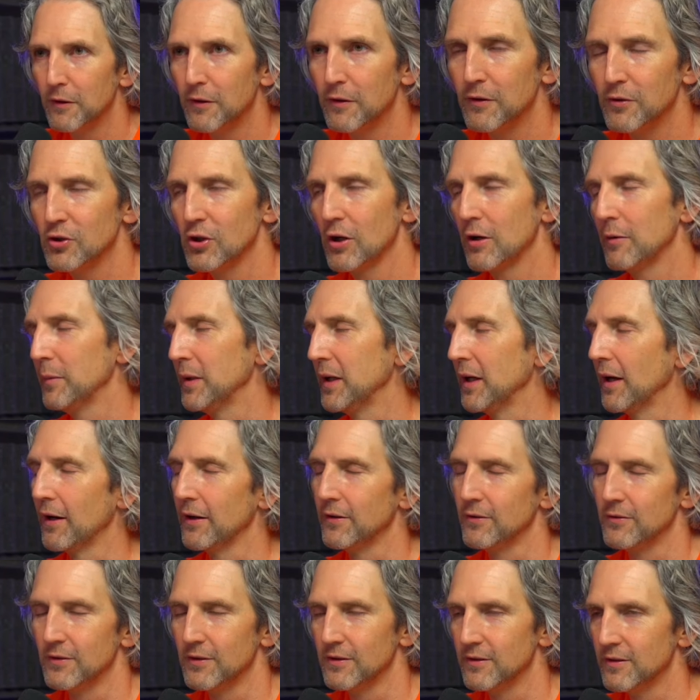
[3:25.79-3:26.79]
Show me
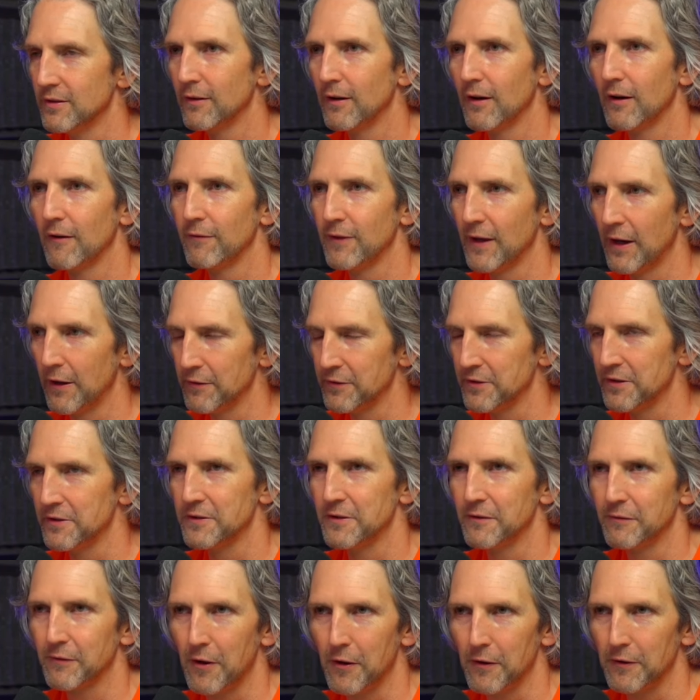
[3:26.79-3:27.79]
hundreds of thousands
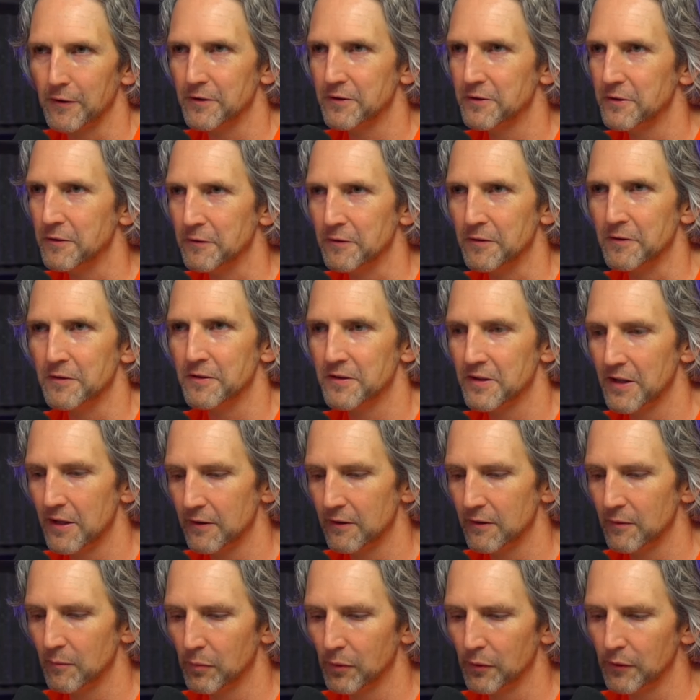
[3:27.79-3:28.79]
of college students that are
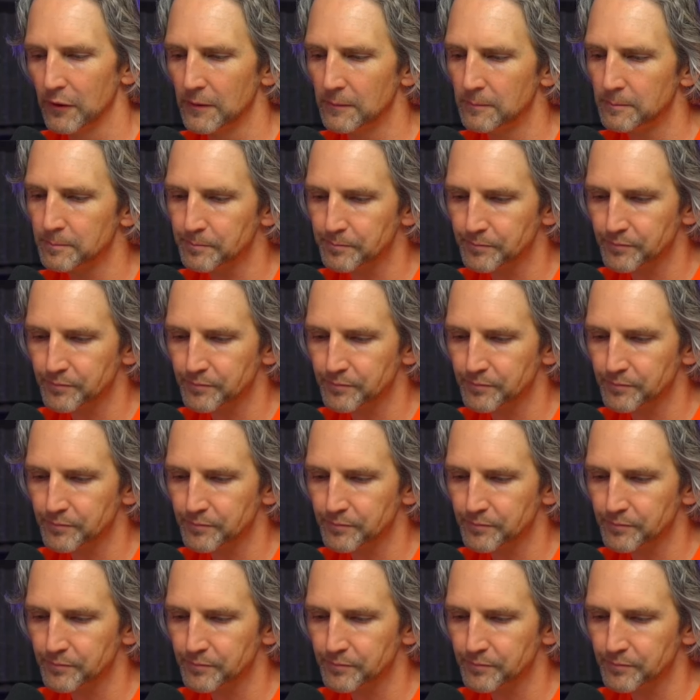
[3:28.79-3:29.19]
employed.